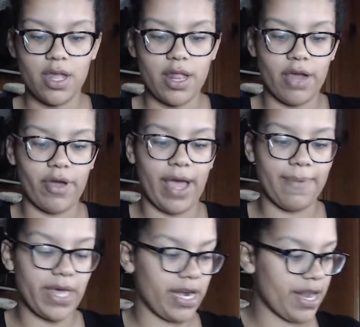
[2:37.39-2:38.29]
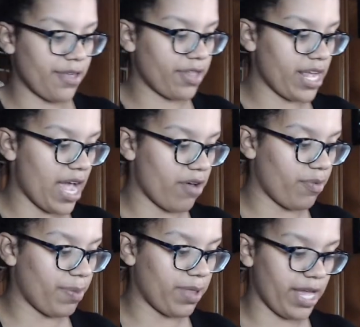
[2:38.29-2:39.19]
Okay, and another thing I will
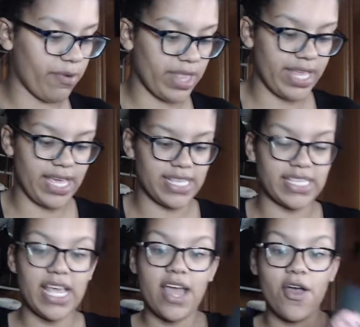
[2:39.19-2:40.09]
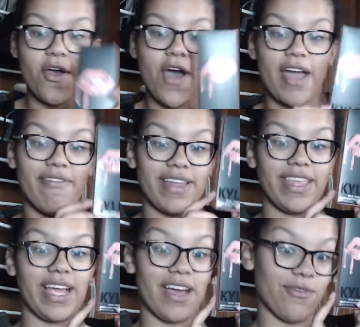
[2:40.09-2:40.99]
be playing with is, I
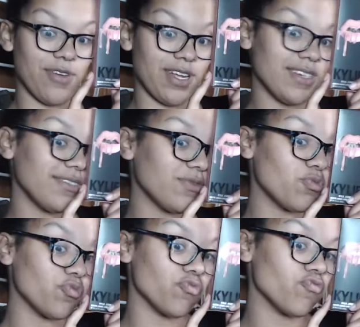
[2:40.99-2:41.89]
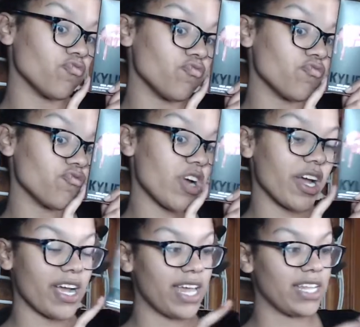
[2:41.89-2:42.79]
finally got one, a
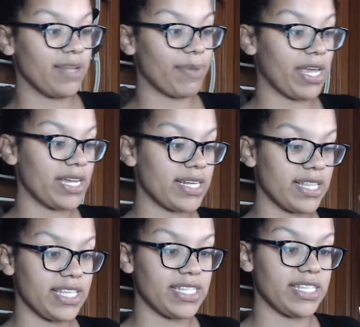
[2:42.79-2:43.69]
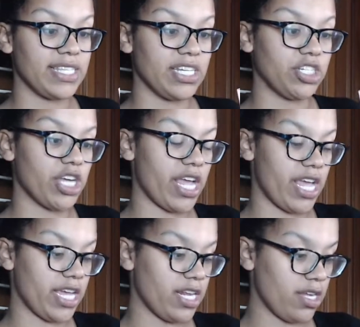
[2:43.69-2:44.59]
Kylie lip kit. This is the
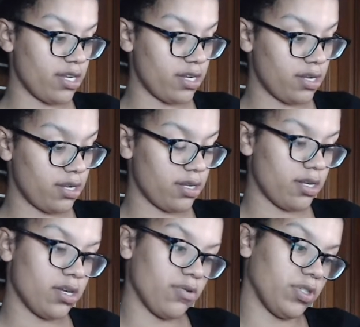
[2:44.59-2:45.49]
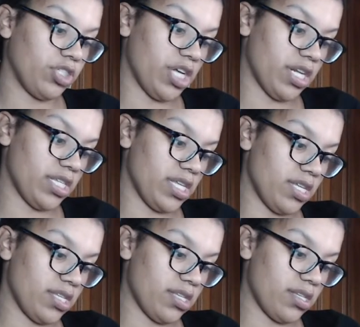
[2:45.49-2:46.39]
shade, what shade is
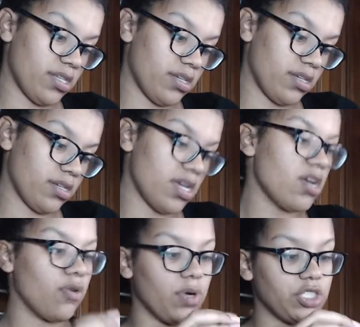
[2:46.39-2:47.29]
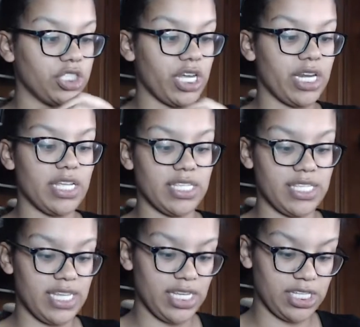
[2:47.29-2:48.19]
this? What shade is
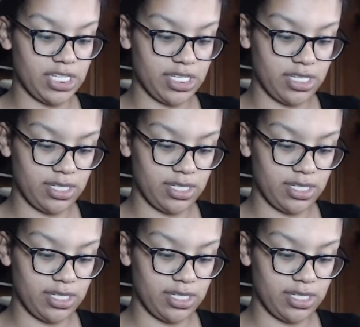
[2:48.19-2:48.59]
this?